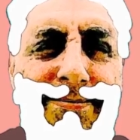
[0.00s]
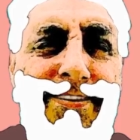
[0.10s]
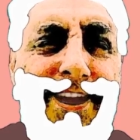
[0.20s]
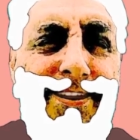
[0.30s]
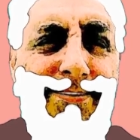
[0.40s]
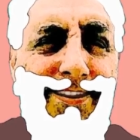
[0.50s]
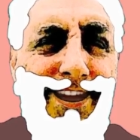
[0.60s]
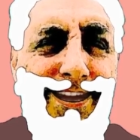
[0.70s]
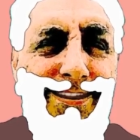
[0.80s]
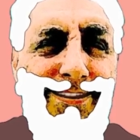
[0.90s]
of our
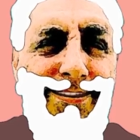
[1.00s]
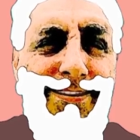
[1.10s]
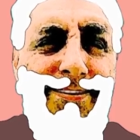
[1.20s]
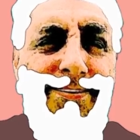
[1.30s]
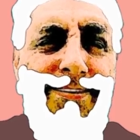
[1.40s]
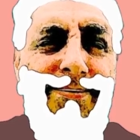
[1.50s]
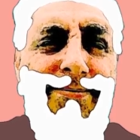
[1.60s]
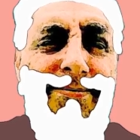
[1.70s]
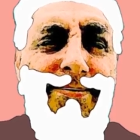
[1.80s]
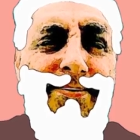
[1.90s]
bodies
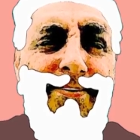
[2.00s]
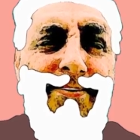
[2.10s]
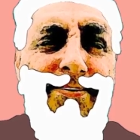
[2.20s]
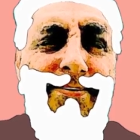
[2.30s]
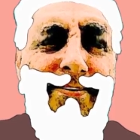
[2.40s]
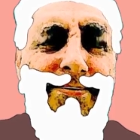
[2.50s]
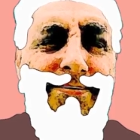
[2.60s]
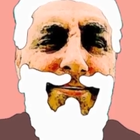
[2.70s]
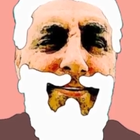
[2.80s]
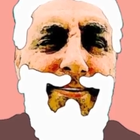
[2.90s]
allows us to
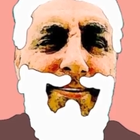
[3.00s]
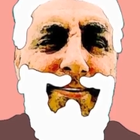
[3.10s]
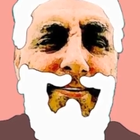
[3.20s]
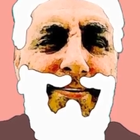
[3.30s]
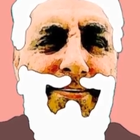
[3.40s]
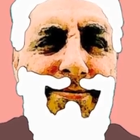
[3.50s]
breathe.